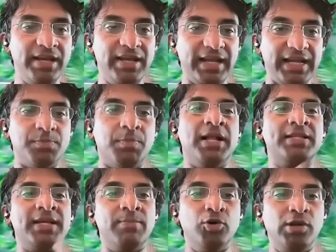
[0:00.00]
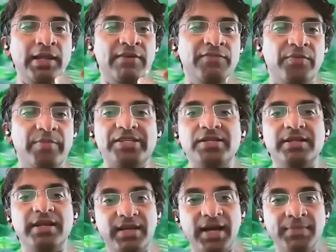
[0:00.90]
It's multimodal information
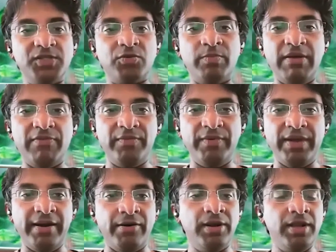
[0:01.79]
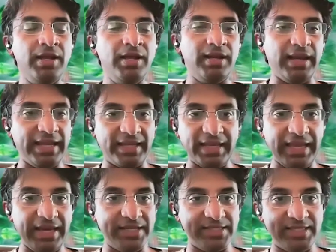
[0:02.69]
that comes from everywhere. Like
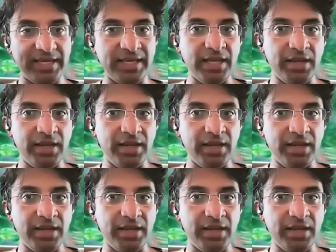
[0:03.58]
it is the